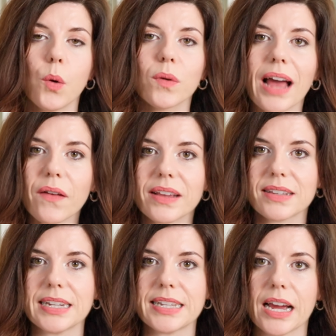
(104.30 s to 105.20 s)
without these
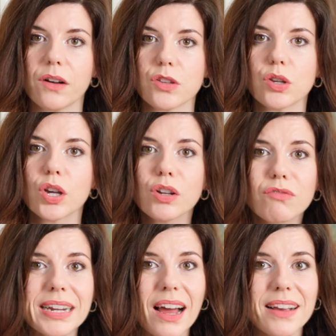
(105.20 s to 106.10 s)
details, you could
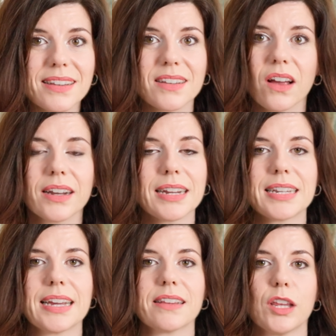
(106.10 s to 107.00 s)
realise the design
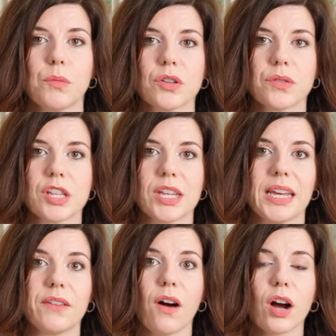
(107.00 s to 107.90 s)
ideas that you want to
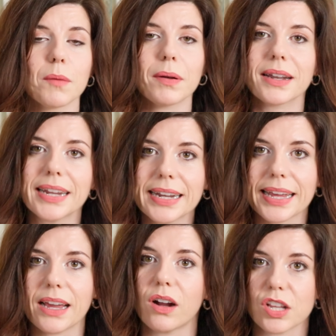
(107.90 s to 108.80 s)
achieve are
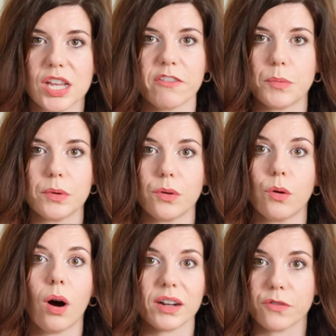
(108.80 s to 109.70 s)
completely unachievable
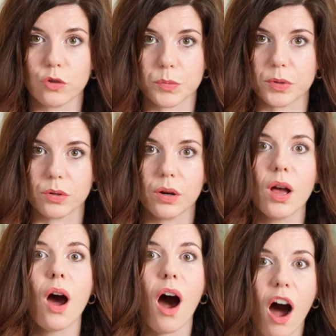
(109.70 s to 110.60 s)
or unaffordable
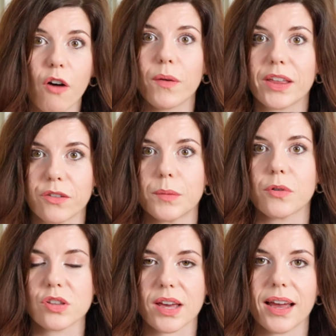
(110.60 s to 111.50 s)
halfway through the
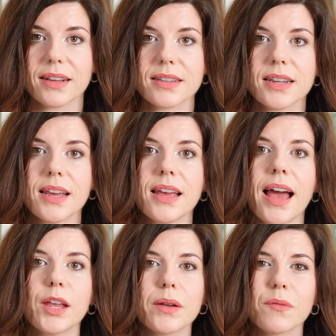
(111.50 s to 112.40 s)
project.
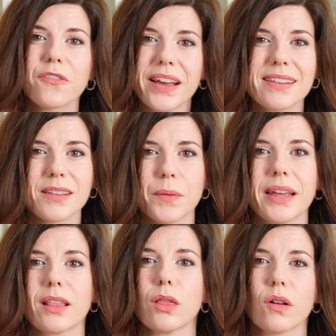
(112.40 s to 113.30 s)
And you end up faced
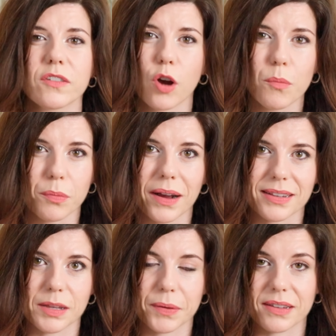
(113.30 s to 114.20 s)
with lots of
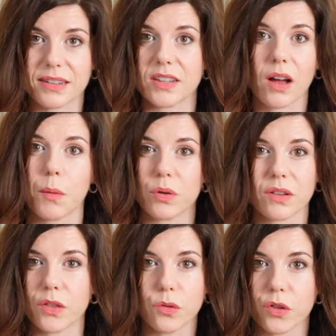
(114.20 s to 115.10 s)
compromises because the design
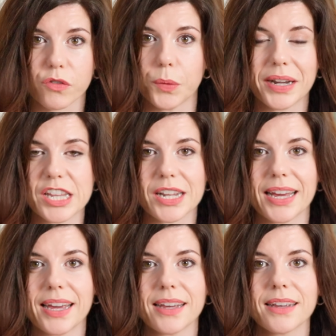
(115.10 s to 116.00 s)
wasn't thought through initially.